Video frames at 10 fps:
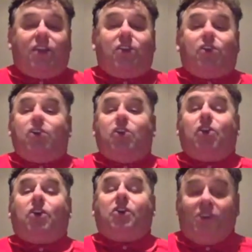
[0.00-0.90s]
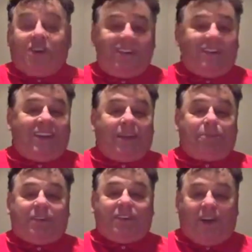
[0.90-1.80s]
You're going to run and not be
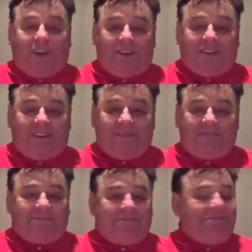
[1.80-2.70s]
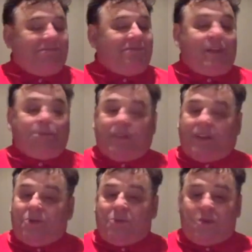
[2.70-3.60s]
tired, not
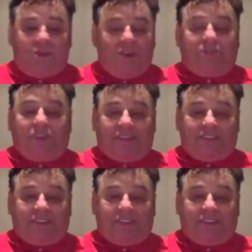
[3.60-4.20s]
become weary or faint.